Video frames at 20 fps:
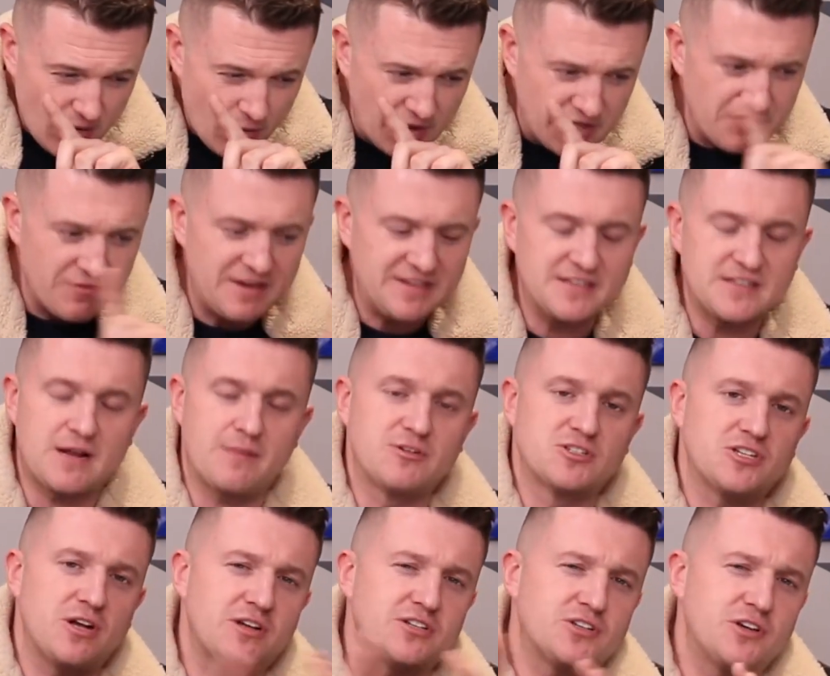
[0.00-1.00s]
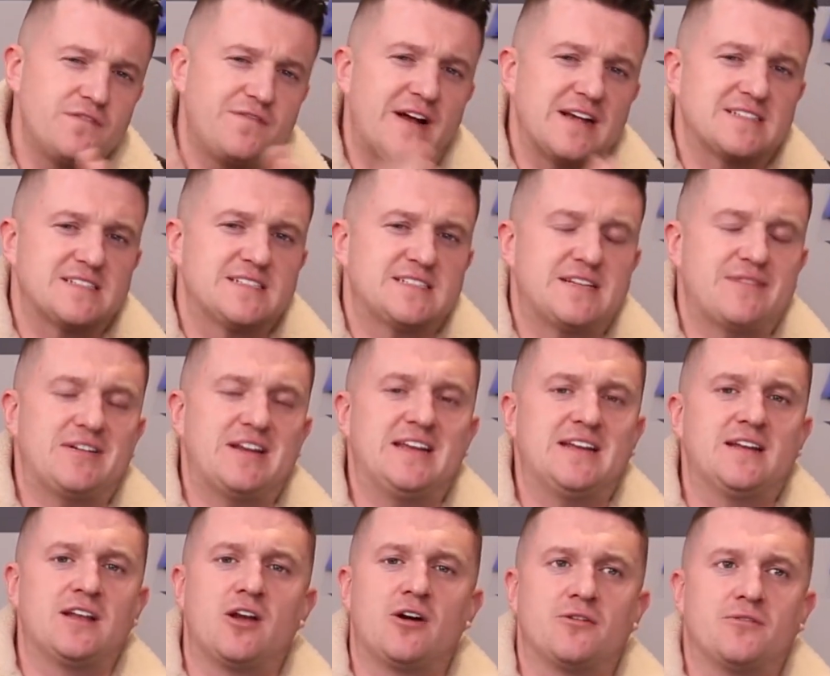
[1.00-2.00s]
you know in
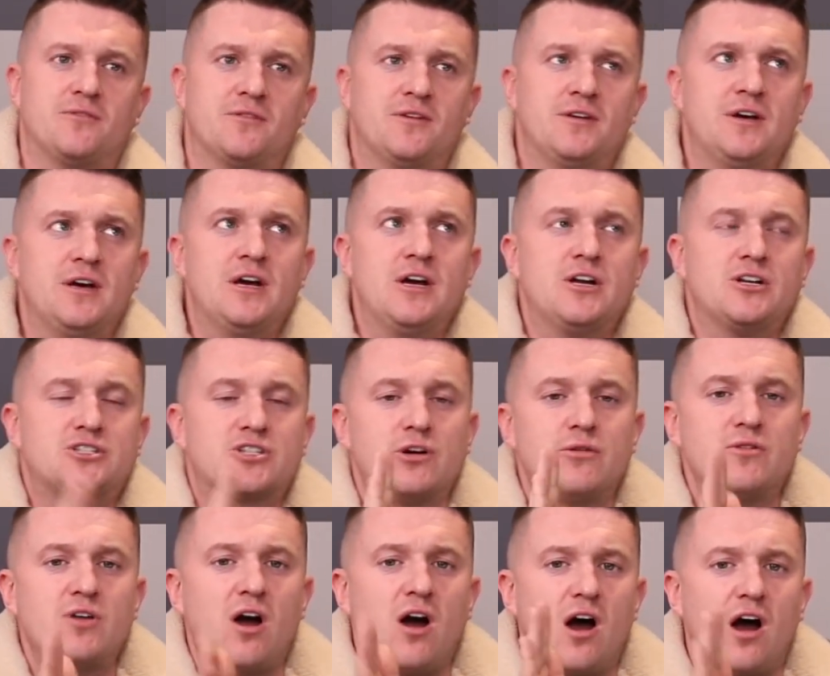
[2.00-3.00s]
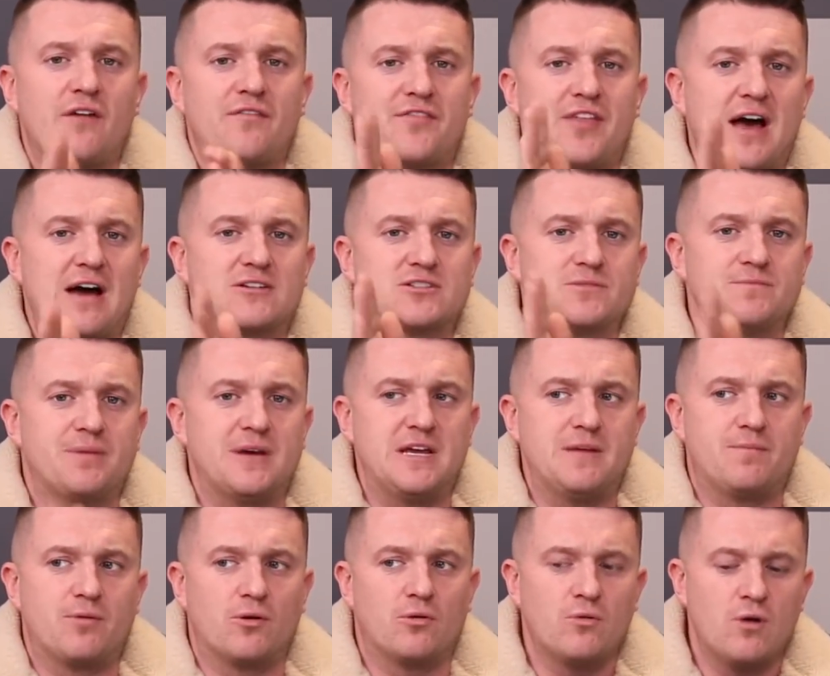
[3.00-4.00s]
2017 alone, 2,500
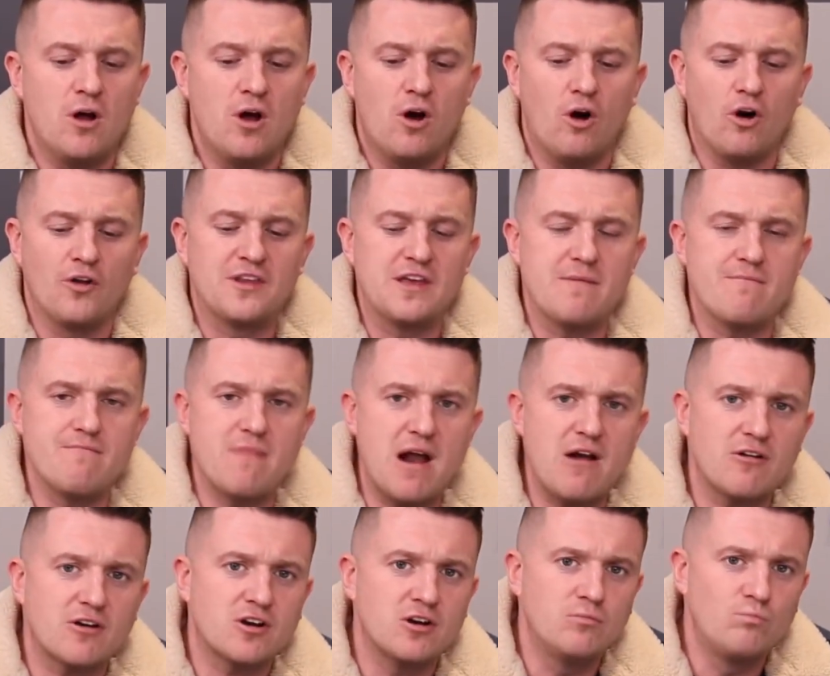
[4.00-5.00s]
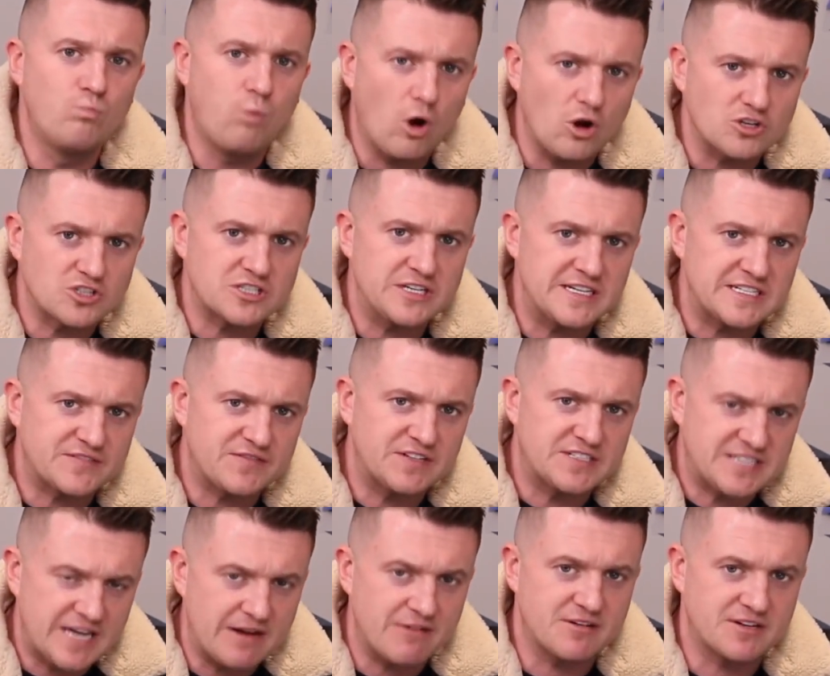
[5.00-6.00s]
people on the American watch list for
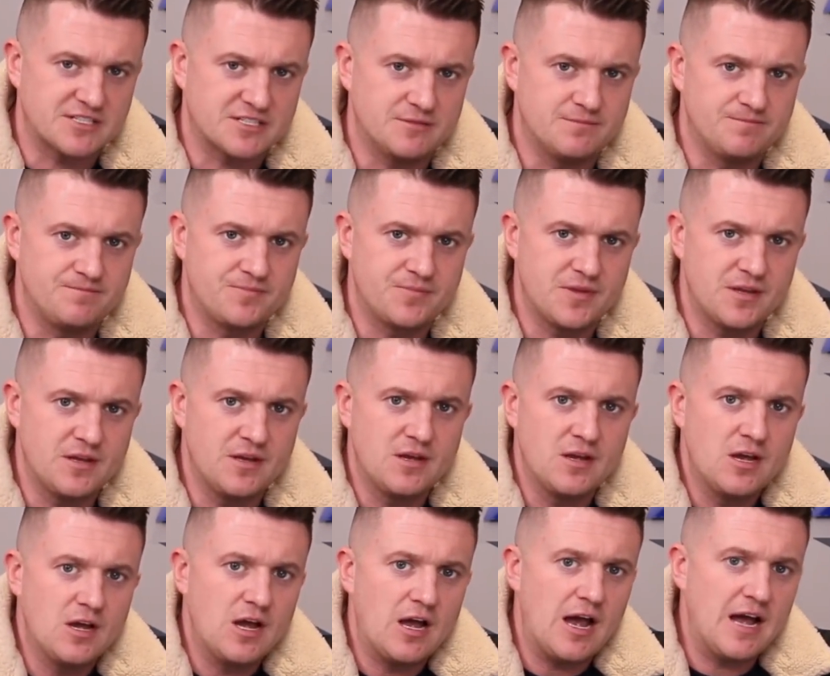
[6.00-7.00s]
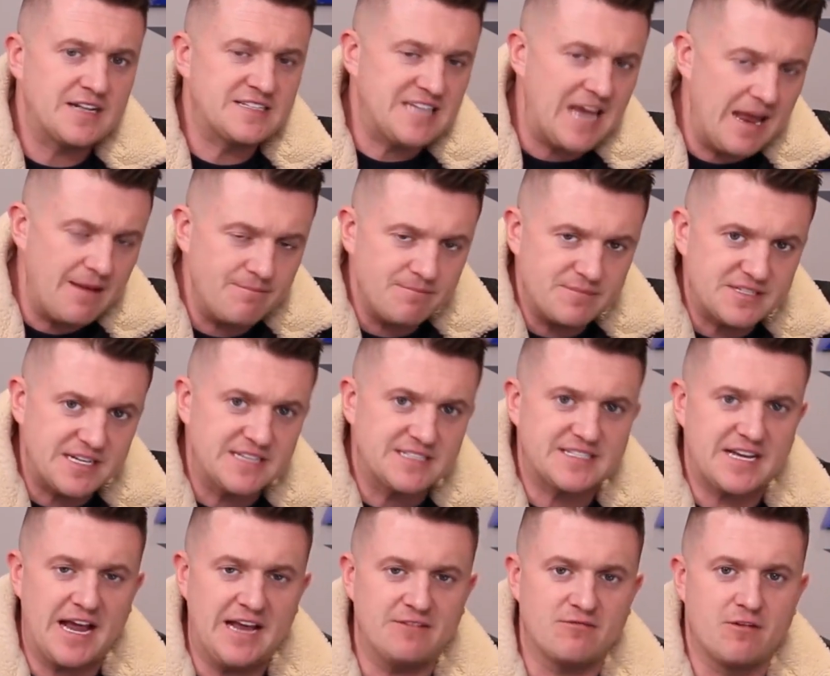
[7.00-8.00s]
terrorism attempted
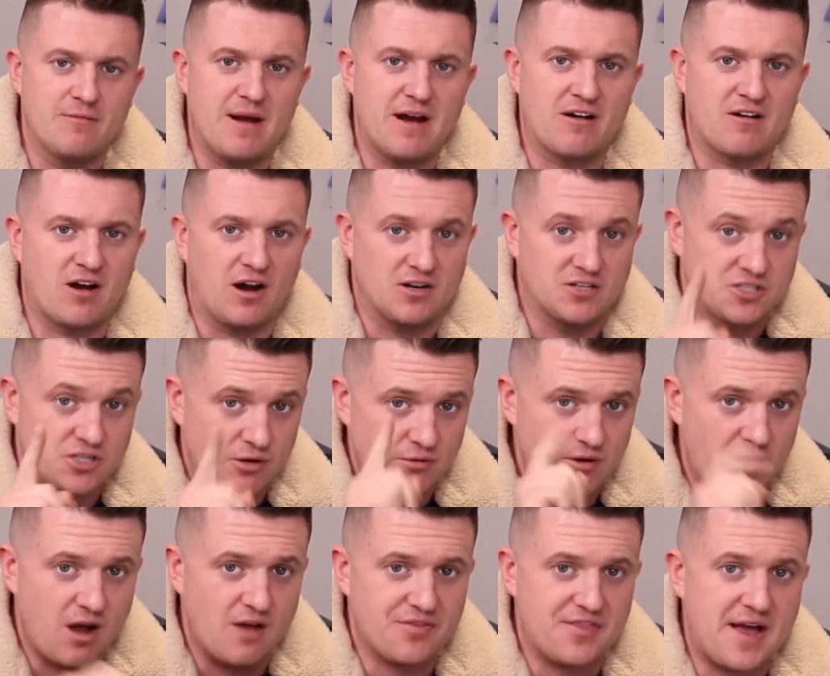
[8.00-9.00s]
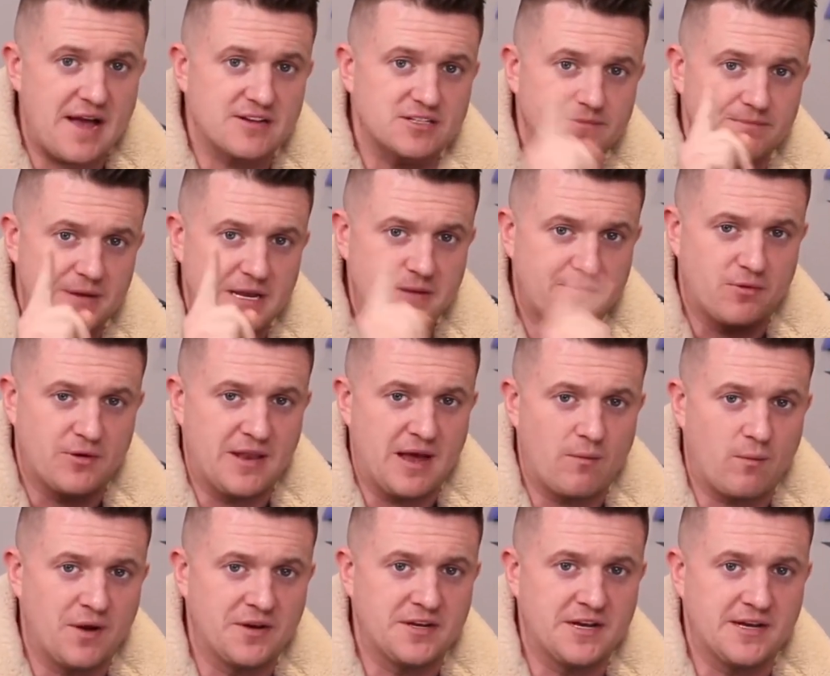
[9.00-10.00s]
to enter America. 2,500 people in
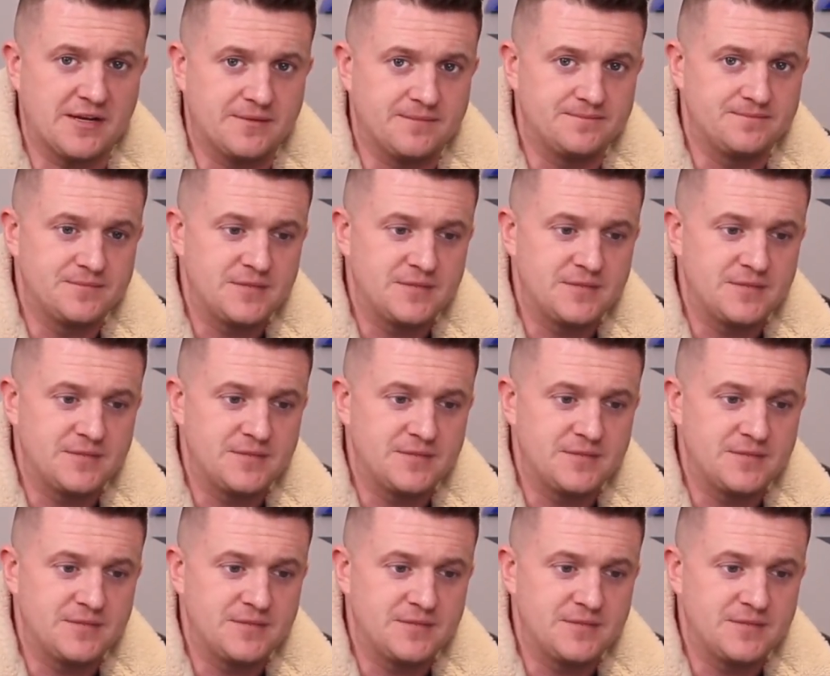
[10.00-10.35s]
that 1 year